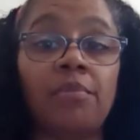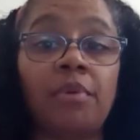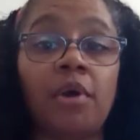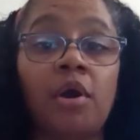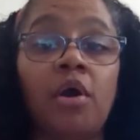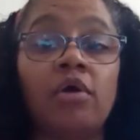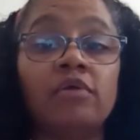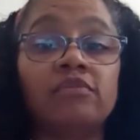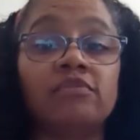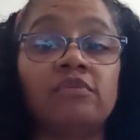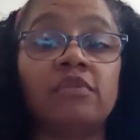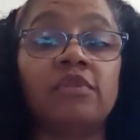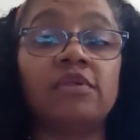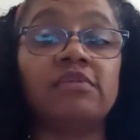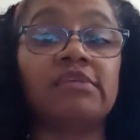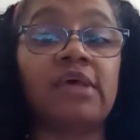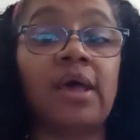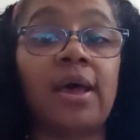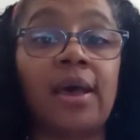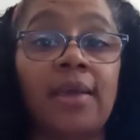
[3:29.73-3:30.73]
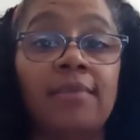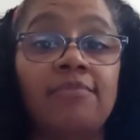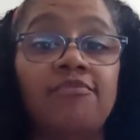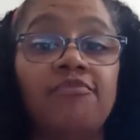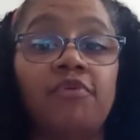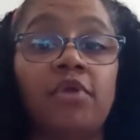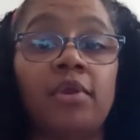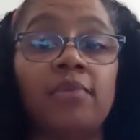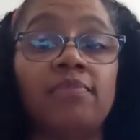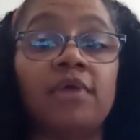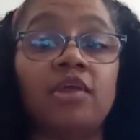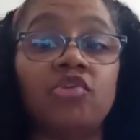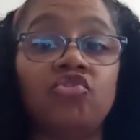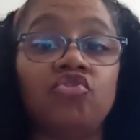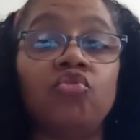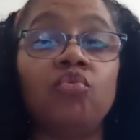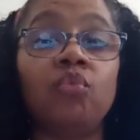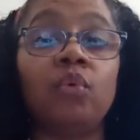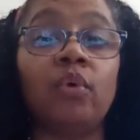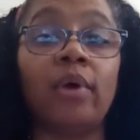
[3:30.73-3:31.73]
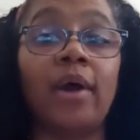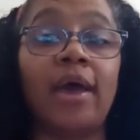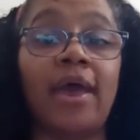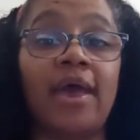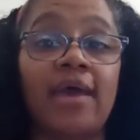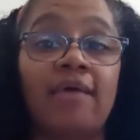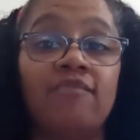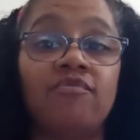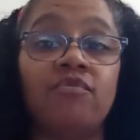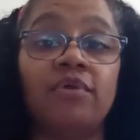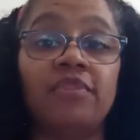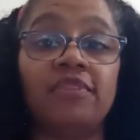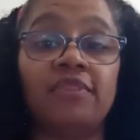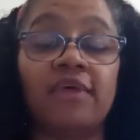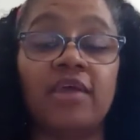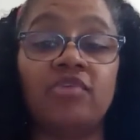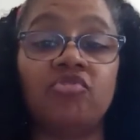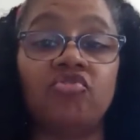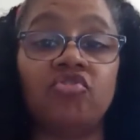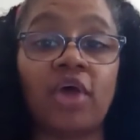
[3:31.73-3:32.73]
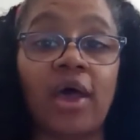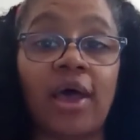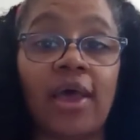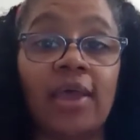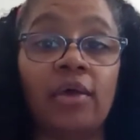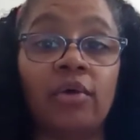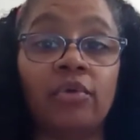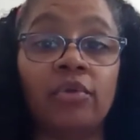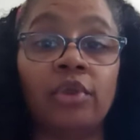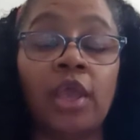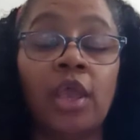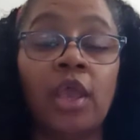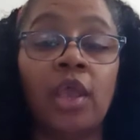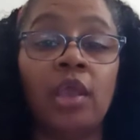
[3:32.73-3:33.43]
but also the time frame that you will have with that child